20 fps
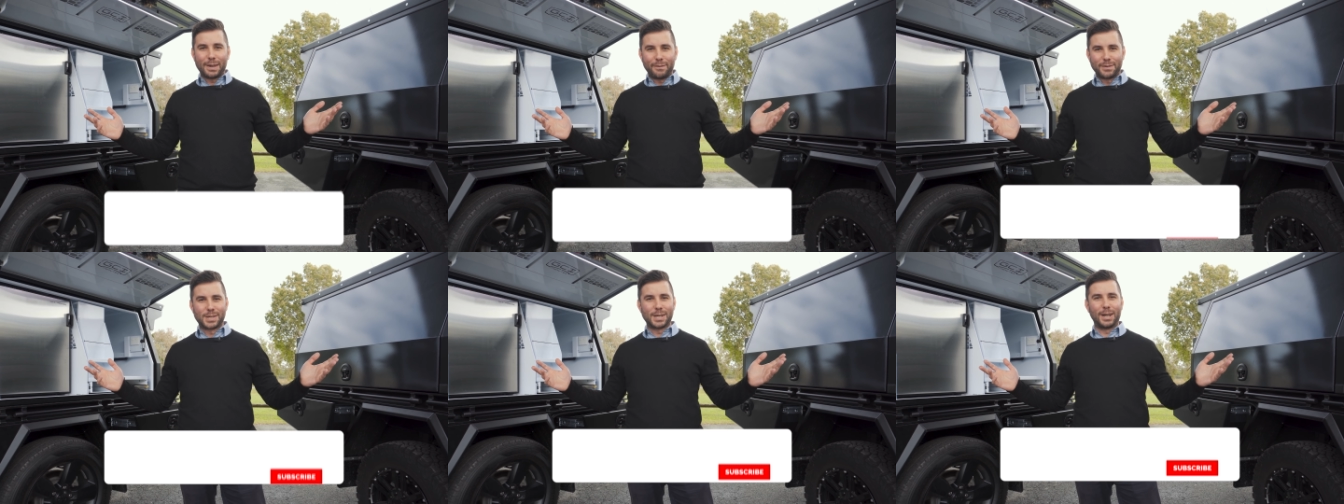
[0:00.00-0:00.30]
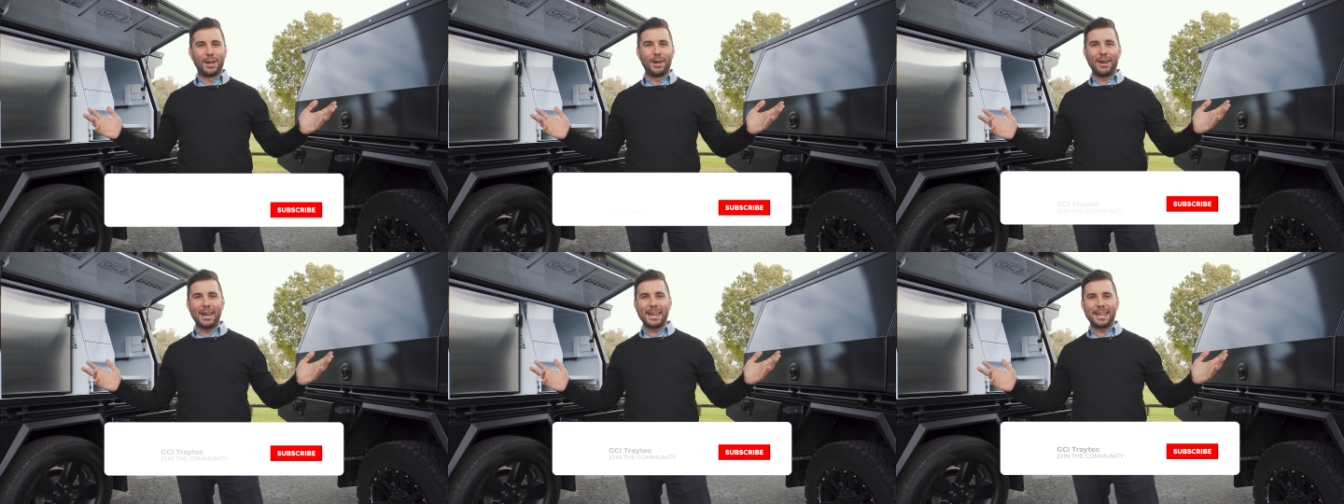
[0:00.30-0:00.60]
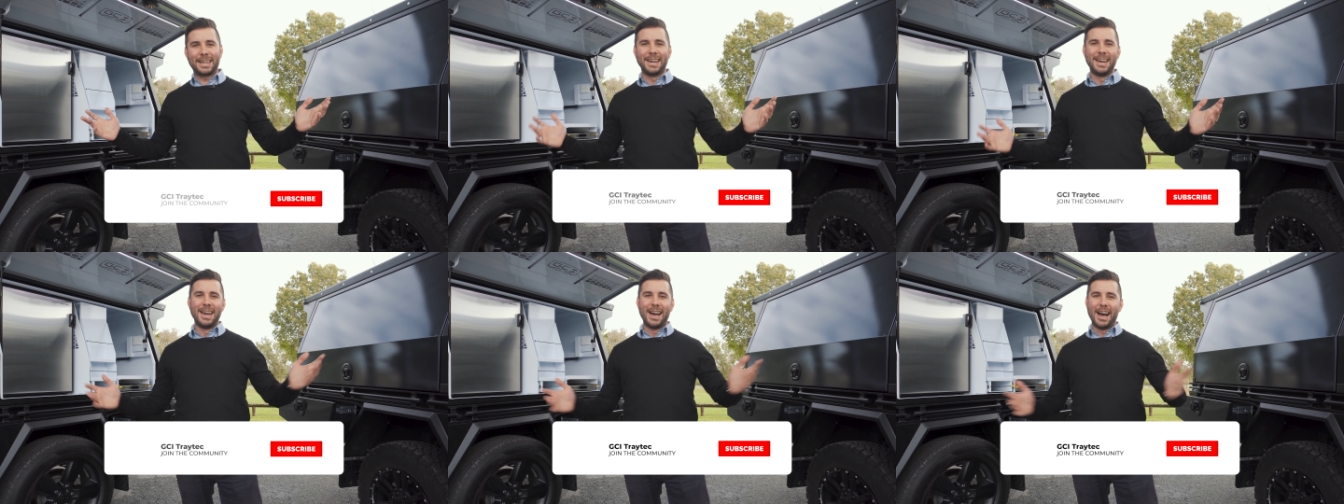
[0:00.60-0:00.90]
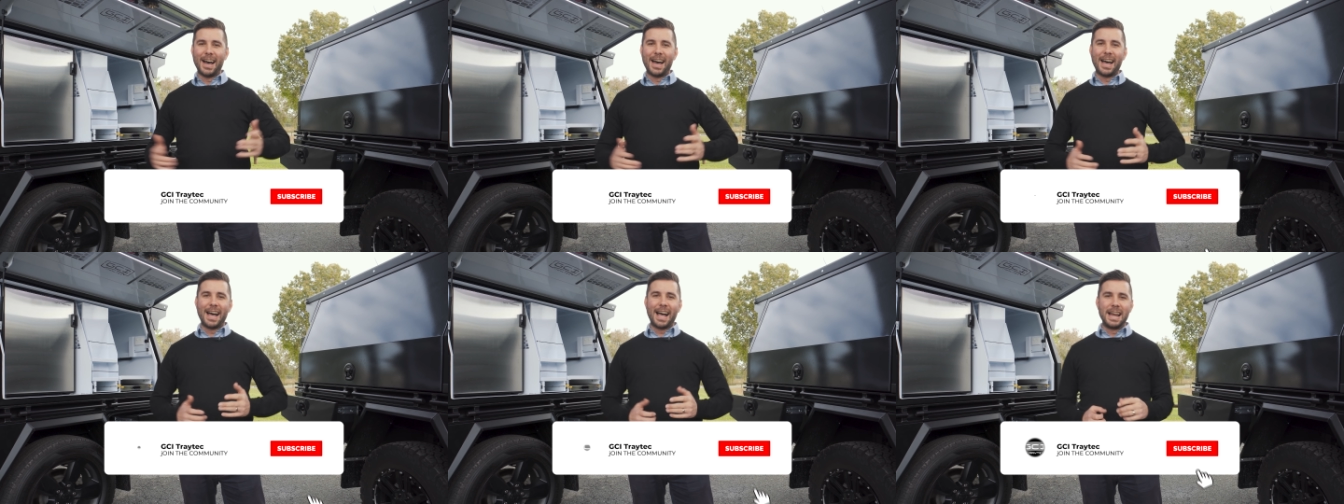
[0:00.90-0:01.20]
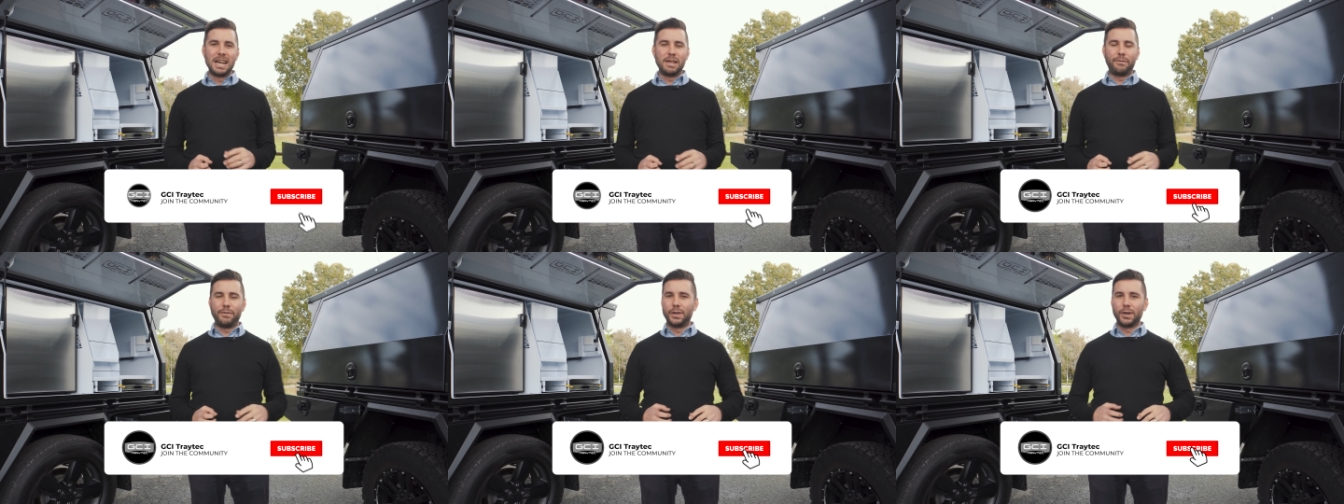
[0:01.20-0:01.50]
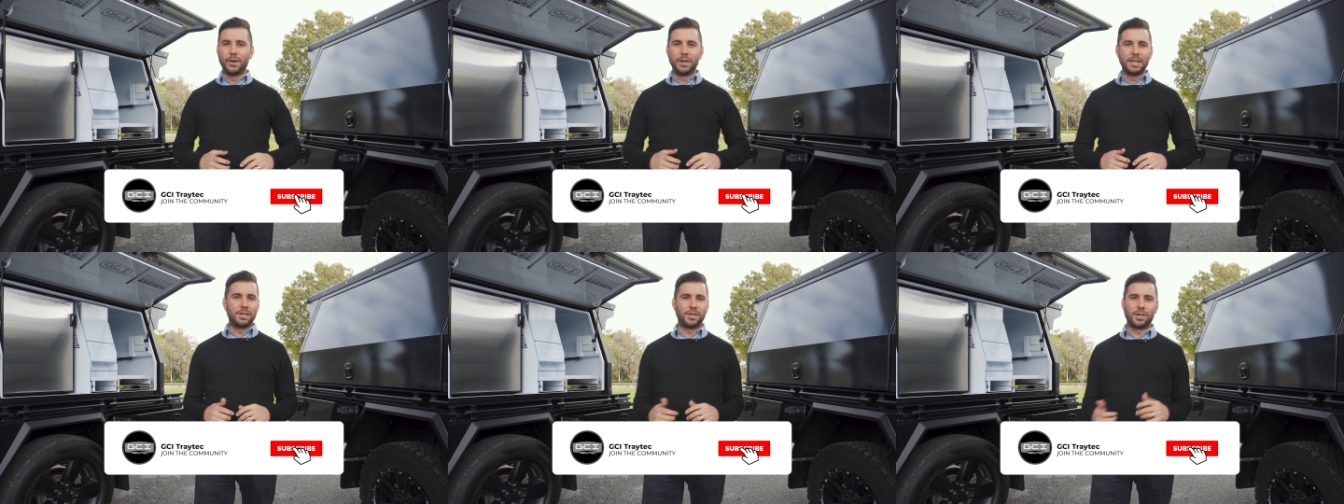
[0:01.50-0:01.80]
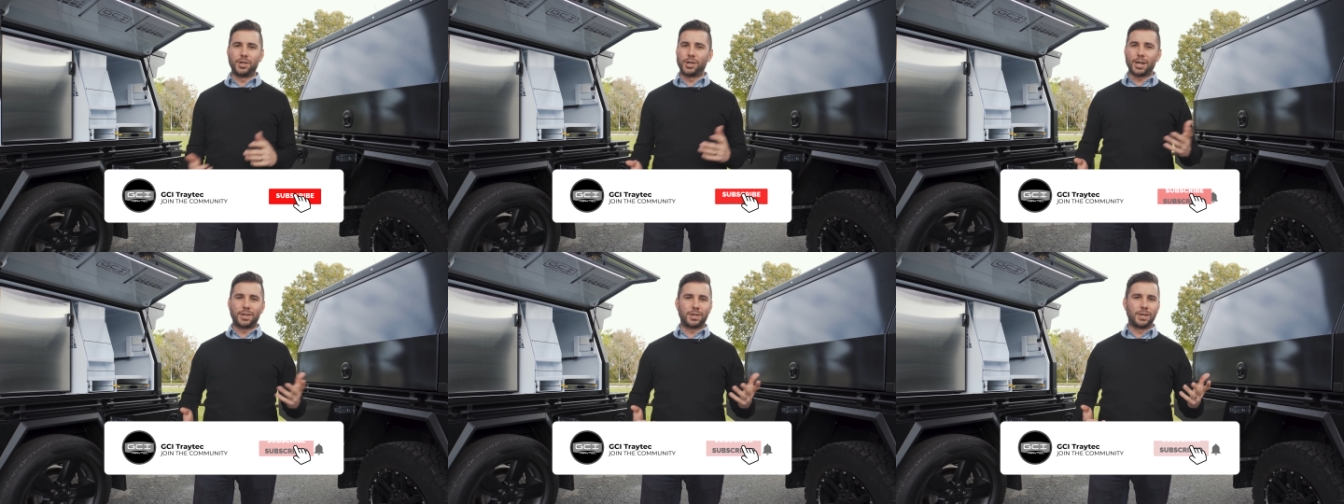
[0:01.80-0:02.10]
give us a like. And if you got any
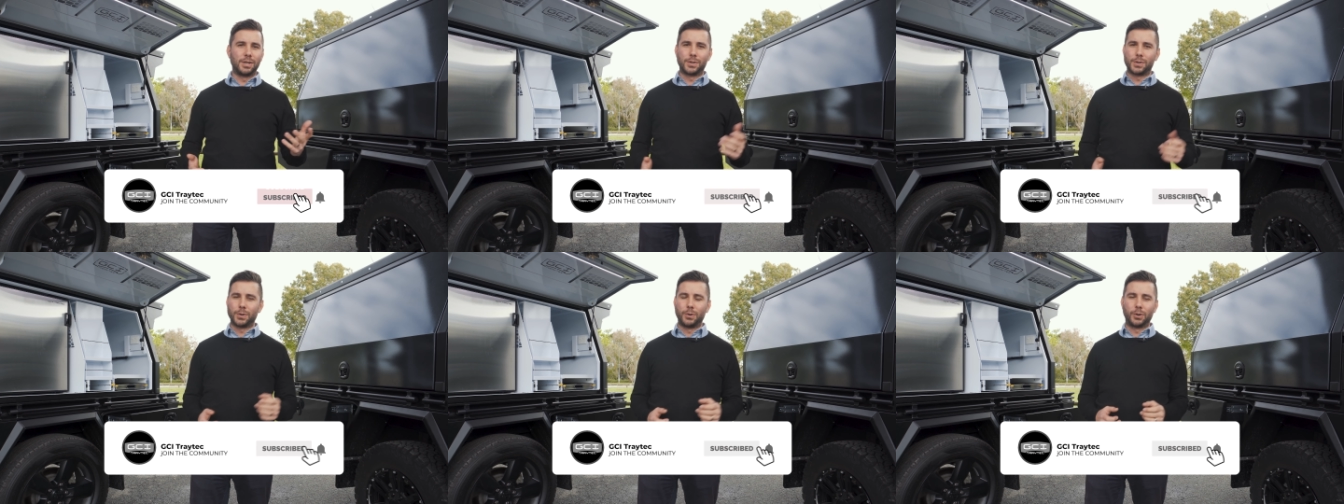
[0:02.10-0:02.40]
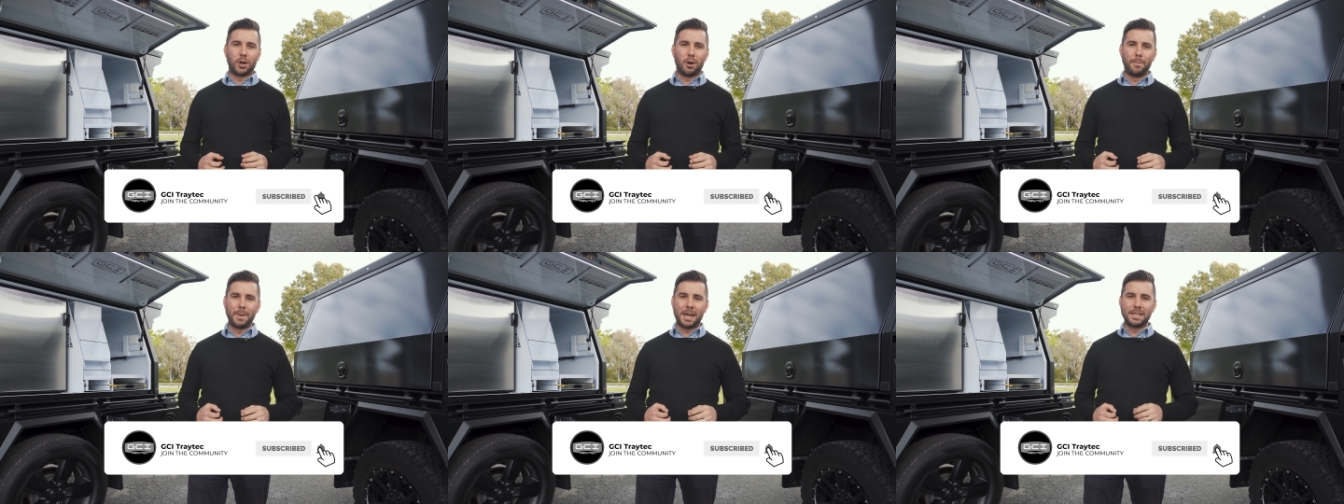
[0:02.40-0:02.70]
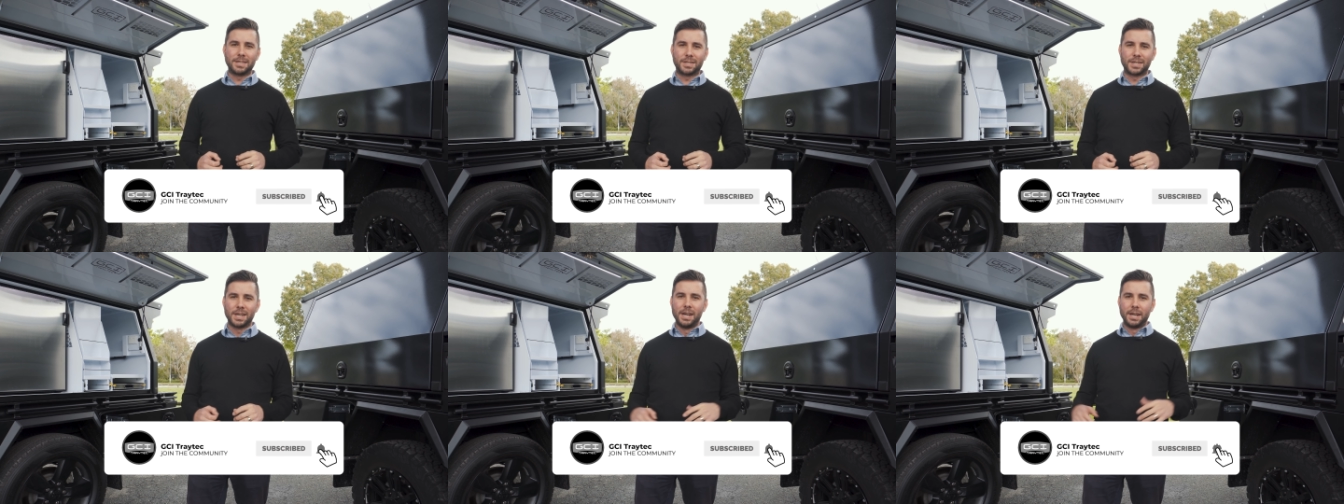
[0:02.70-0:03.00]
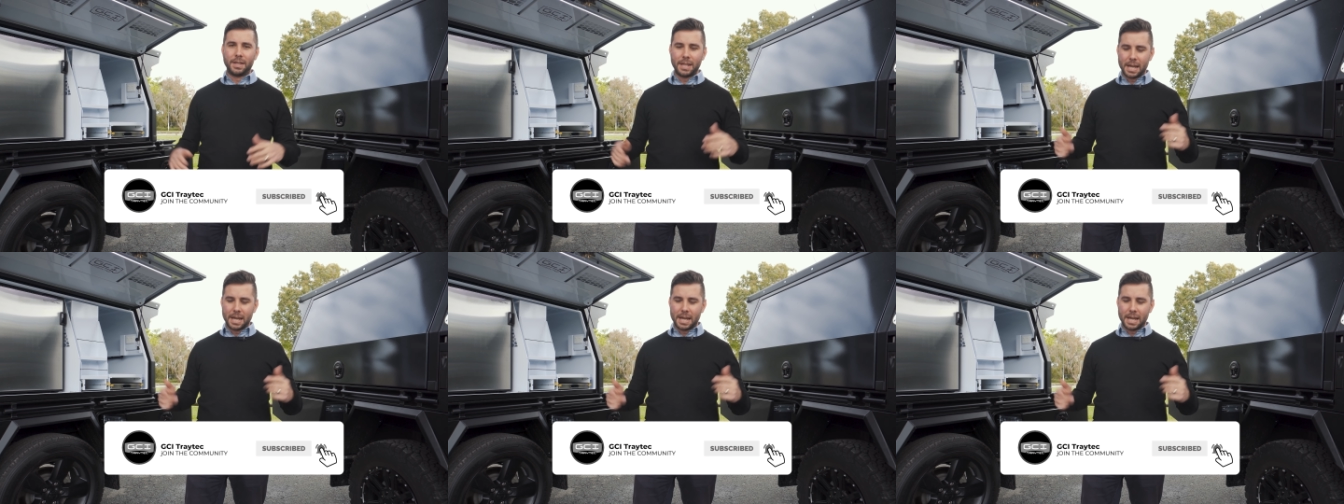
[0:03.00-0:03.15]
suggestions or comments,